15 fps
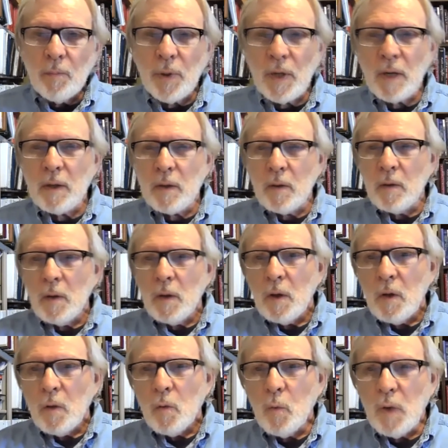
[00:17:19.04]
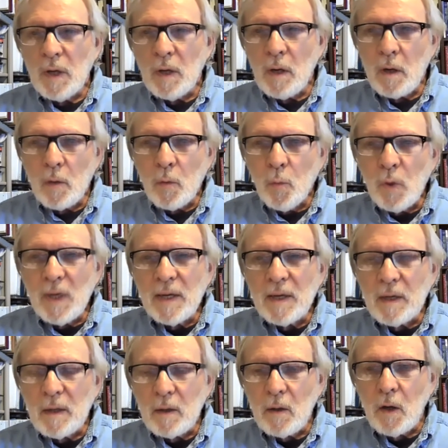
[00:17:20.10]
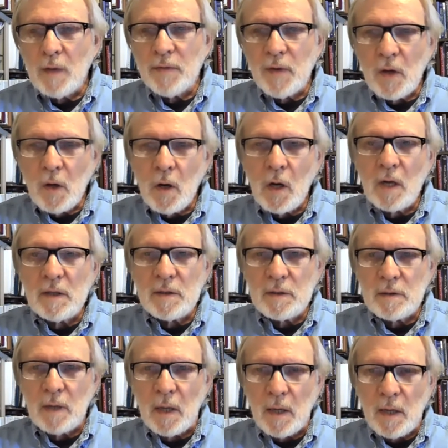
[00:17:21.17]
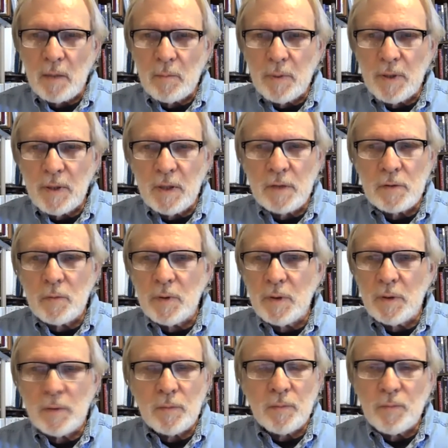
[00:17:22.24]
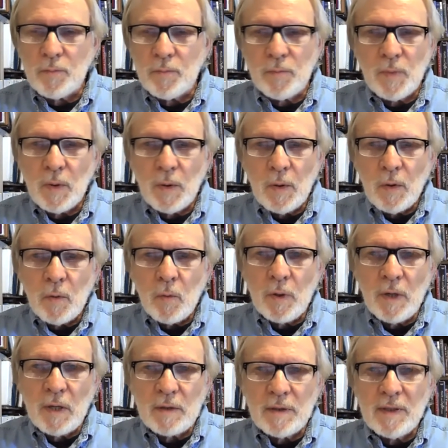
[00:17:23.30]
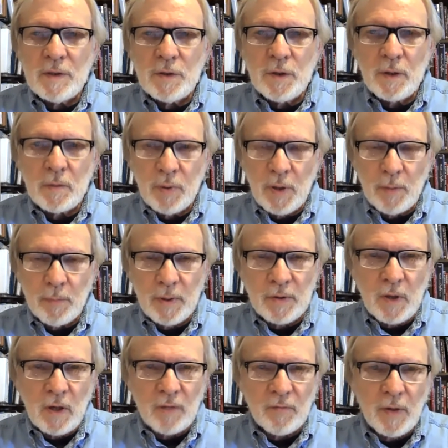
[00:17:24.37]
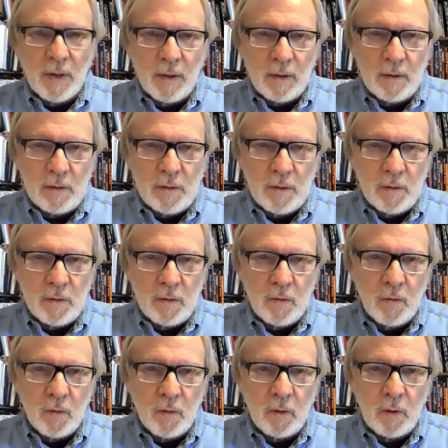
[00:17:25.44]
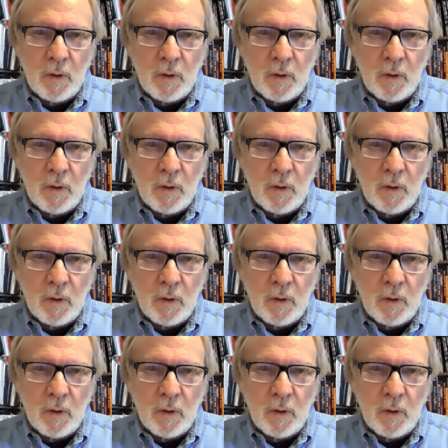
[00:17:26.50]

but we are weak on the cause side because we we're not teaching people nonviolence in school.